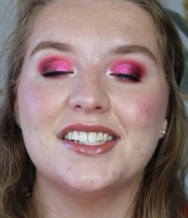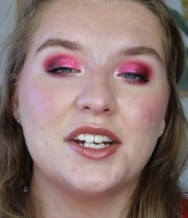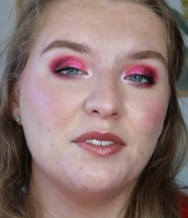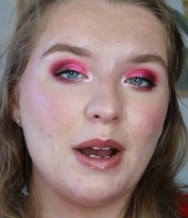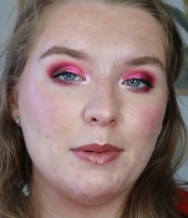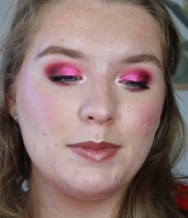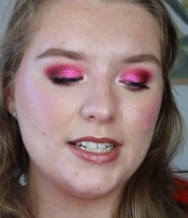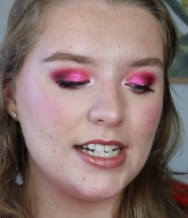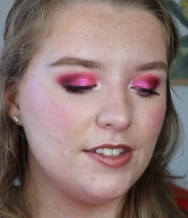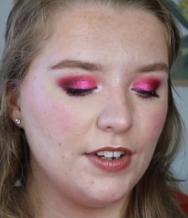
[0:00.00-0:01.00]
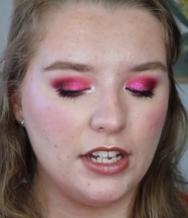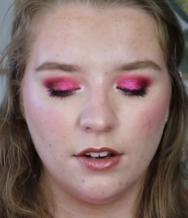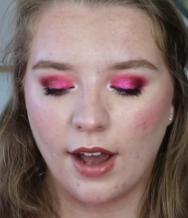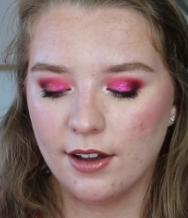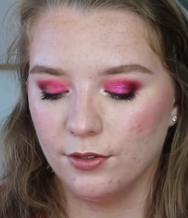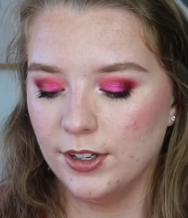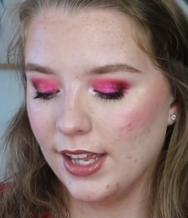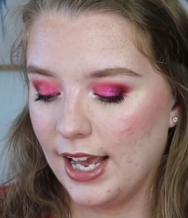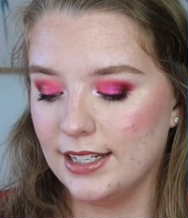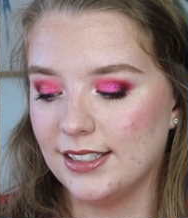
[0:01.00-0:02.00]
that's going to wrap up today's video. I
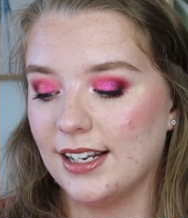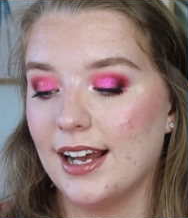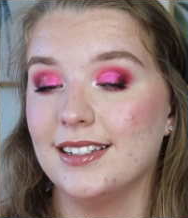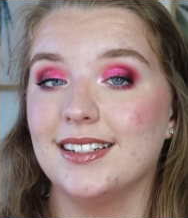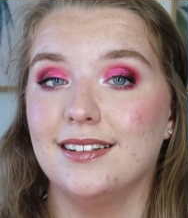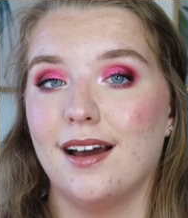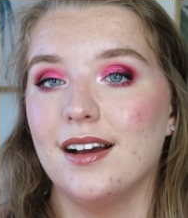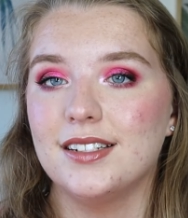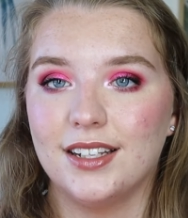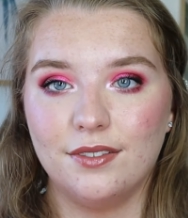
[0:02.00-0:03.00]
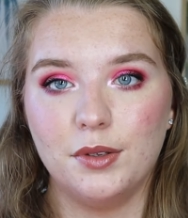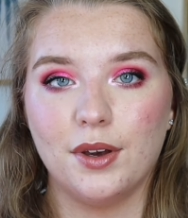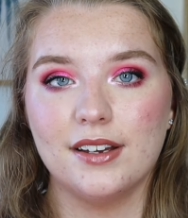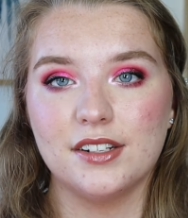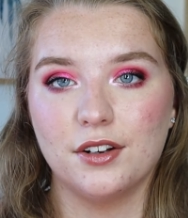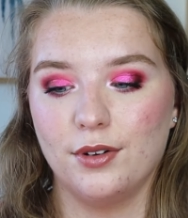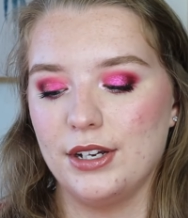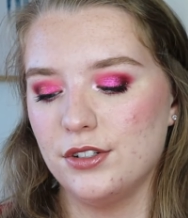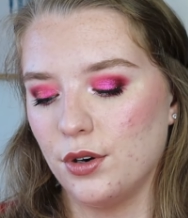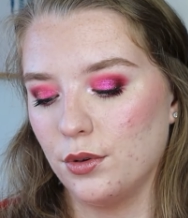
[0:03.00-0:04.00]
realized that I did not give you guys a
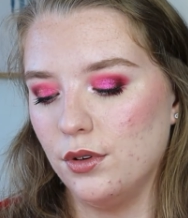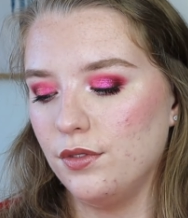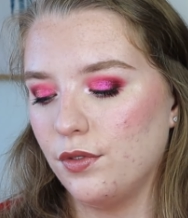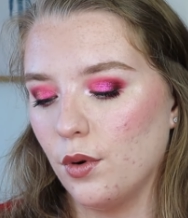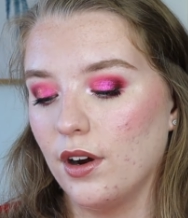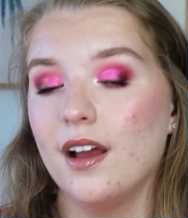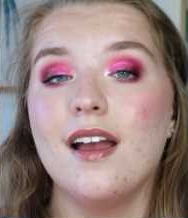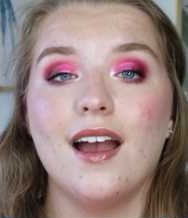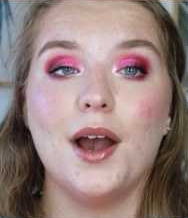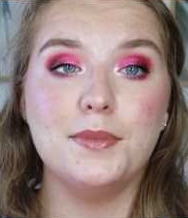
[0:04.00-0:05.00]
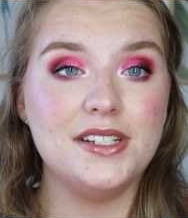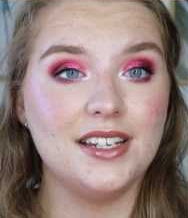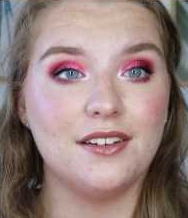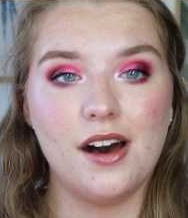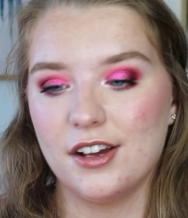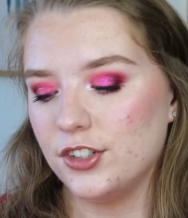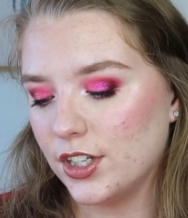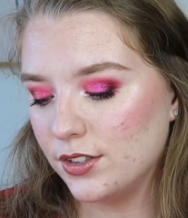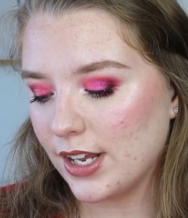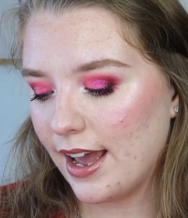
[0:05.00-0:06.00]
grand total for how many single
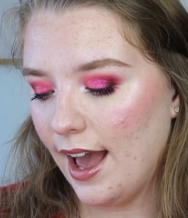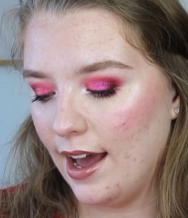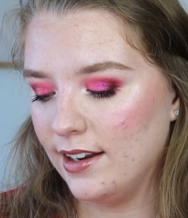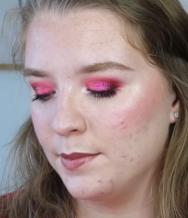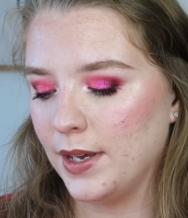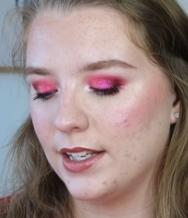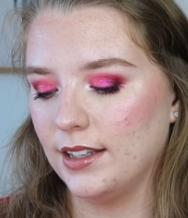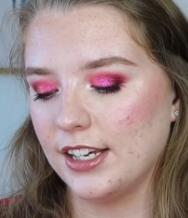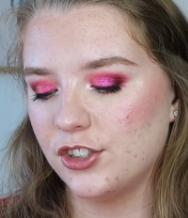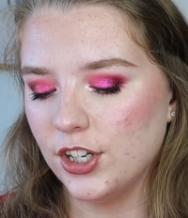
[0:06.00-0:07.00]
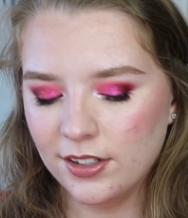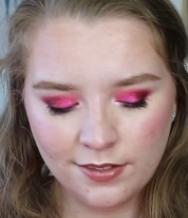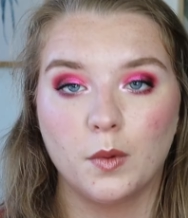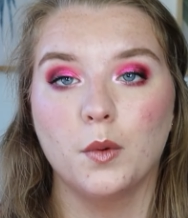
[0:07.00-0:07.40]
eyeshadows I had in my collection.